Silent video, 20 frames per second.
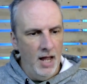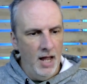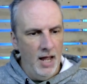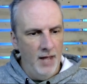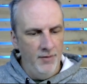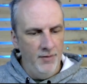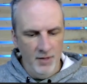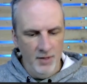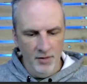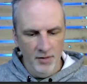
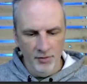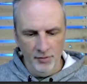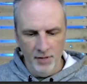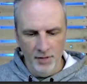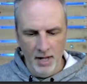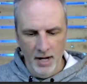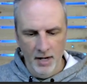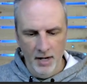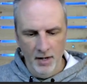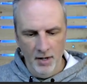And this
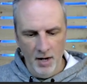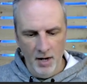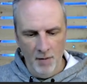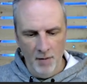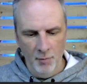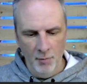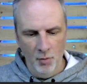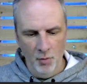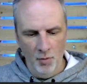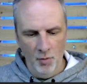layer,
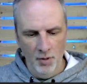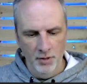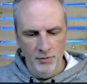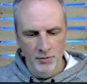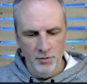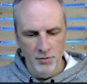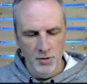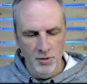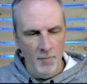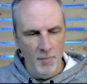I'm going
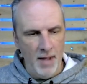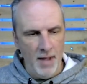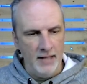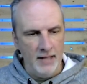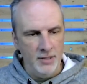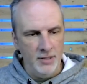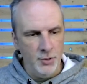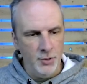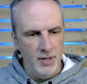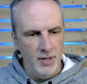to go
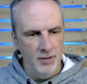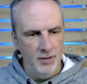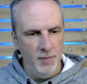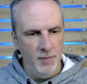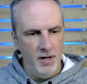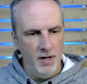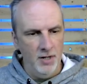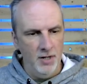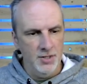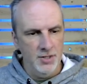back to
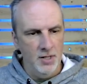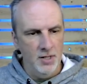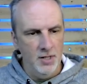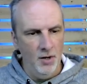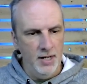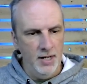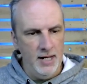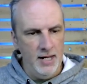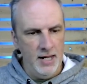transparency on